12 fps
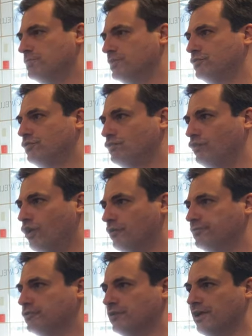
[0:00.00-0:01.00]
much
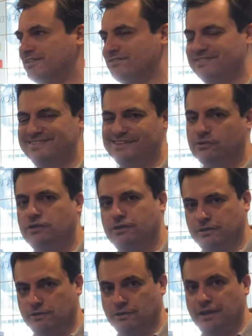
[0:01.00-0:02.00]
softer and
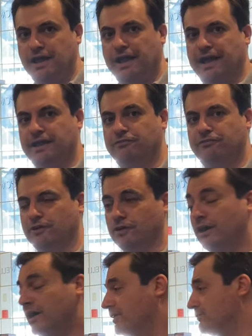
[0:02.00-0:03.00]
silkier hand feel.